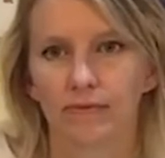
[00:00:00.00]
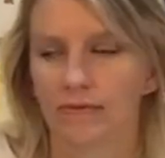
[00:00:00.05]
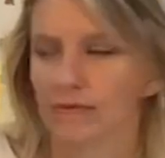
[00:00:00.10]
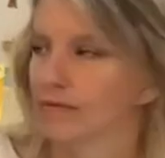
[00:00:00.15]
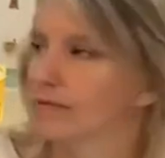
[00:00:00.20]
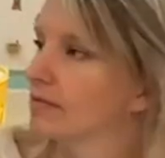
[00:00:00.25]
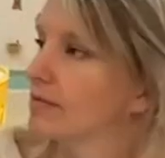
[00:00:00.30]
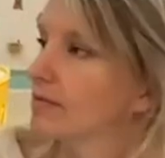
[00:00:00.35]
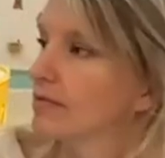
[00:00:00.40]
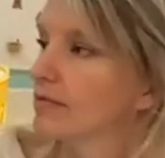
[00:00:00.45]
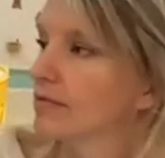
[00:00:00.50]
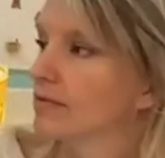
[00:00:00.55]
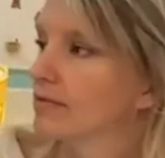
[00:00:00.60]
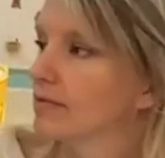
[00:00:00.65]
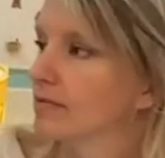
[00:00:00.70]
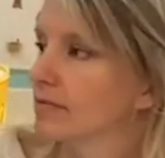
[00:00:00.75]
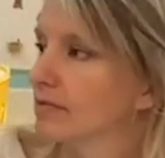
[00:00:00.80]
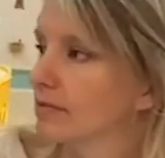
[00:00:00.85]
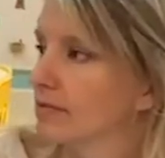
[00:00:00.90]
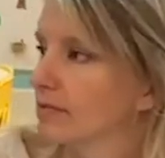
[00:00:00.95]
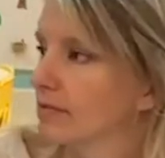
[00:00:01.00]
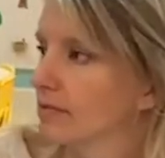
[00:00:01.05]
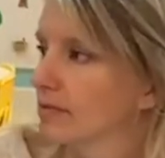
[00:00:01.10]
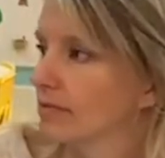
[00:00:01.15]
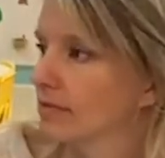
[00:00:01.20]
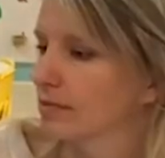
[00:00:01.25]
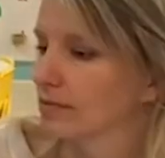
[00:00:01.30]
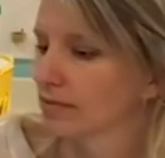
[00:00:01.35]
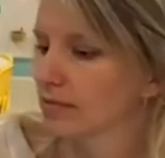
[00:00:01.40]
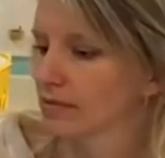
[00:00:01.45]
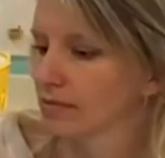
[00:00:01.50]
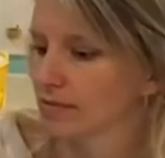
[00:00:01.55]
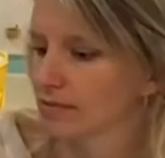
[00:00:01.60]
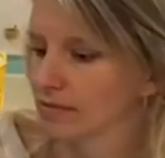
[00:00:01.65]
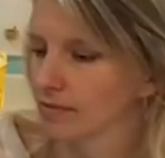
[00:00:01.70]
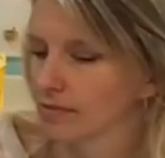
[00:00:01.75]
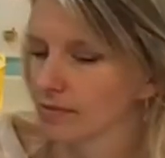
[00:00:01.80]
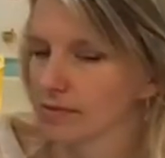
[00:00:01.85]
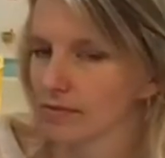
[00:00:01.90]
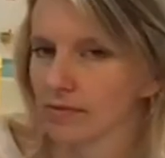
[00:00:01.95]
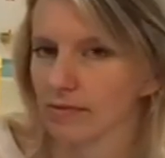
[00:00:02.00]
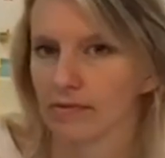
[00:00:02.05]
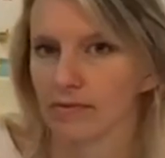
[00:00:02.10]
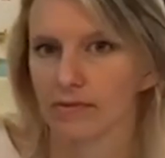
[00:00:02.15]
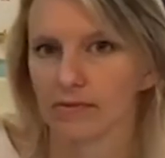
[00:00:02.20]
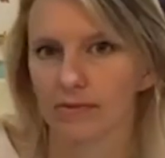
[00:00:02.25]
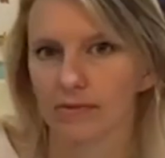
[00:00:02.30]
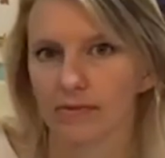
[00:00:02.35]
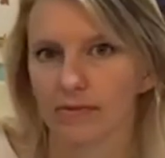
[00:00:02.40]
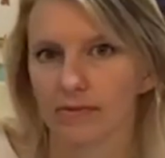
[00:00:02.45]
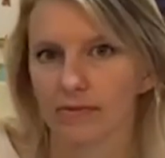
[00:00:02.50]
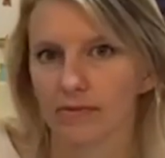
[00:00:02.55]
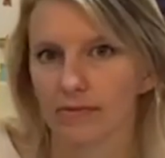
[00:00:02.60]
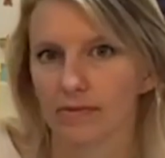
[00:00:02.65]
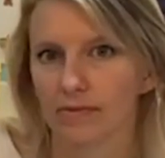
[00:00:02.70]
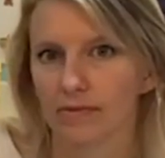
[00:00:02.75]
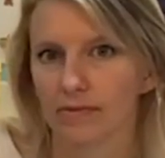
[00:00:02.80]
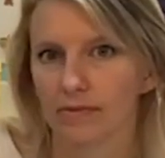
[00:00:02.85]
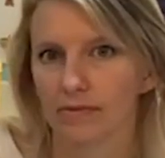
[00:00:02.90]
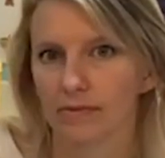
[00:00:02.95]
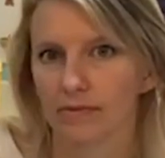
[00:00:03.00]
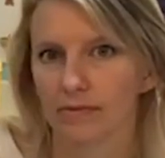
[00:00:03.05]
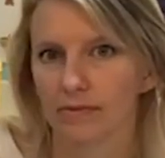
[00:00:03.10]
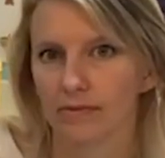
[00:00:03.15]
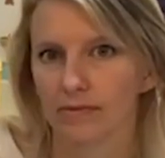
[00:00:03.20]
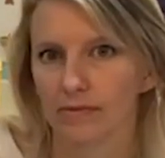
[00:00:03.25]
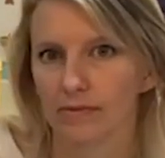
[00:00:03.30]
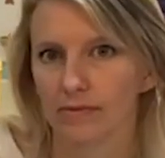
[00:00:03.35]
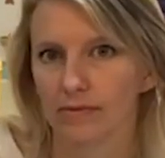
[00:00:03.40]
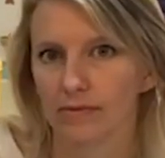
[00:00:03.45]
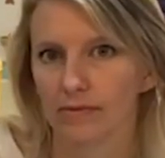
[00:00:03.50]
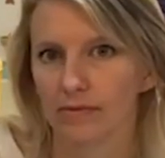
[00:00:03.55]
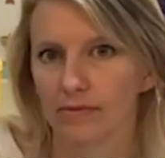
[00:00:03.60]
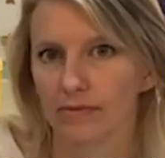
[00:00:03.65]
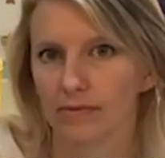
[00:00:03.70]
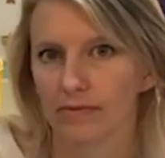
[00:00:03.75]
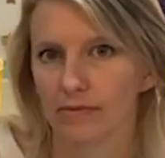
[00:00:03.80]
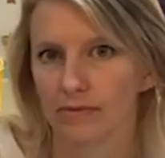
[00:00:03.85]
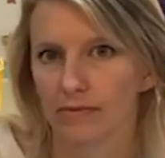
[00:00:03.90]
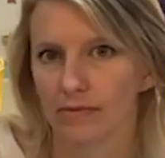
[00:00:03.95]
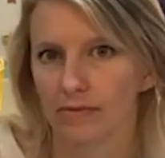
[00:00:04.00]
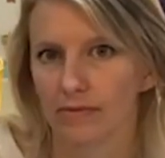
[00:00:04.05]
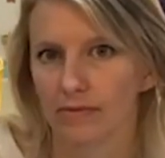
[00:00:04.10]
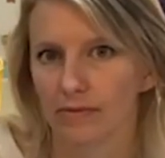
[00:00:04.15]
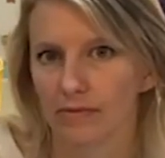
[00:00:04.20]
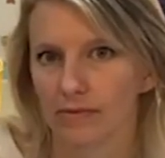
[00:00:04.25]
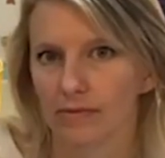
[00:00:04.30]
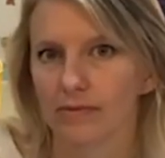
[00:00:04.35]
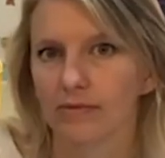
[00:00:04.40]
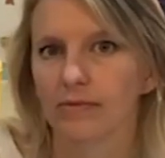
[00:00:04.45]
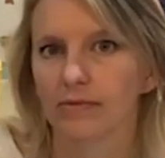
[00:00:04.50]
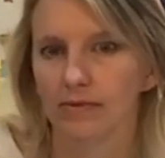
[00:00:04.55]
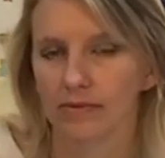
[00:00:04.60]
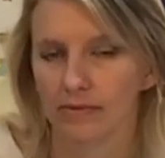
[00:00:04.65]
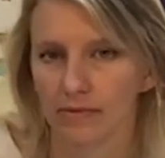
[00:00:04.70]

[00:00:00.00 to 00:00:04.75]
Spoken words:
(silent)